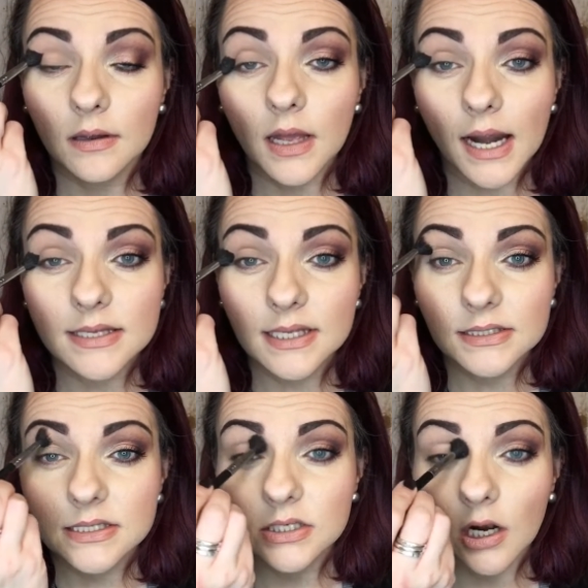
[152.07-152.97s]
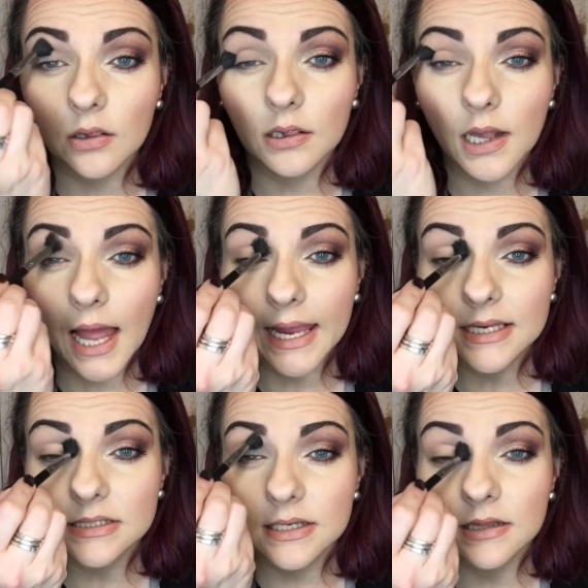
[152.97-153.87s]
I just like to start
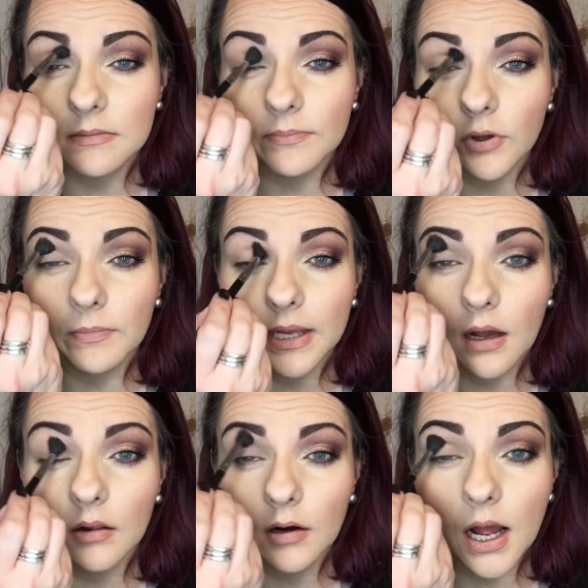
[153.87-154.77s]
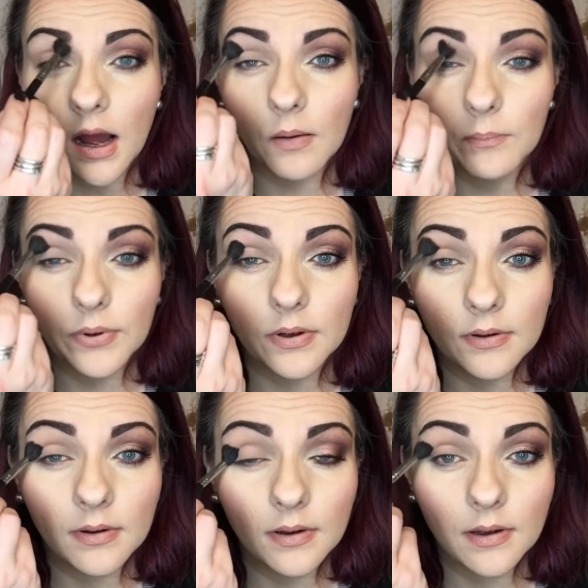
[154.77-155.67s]
light and then build my color up
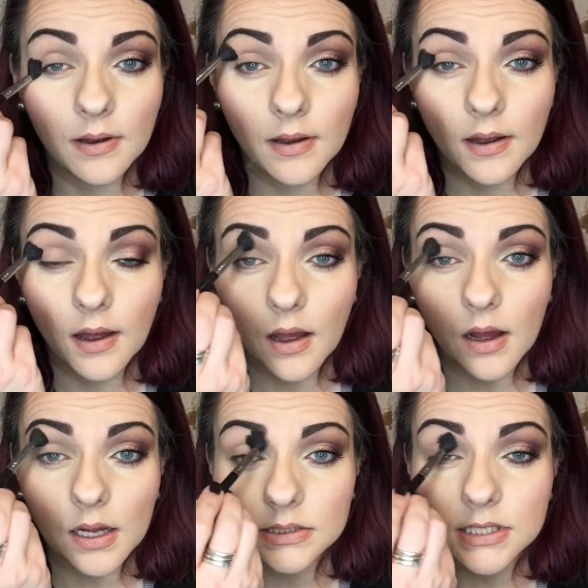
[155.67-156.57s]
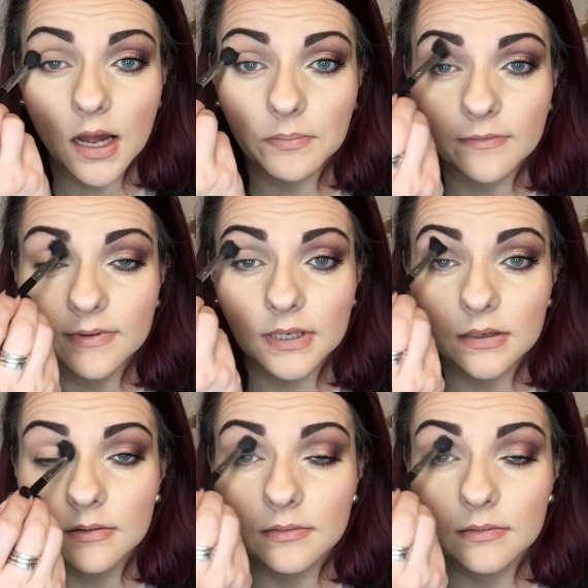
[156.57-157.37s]
on top of it.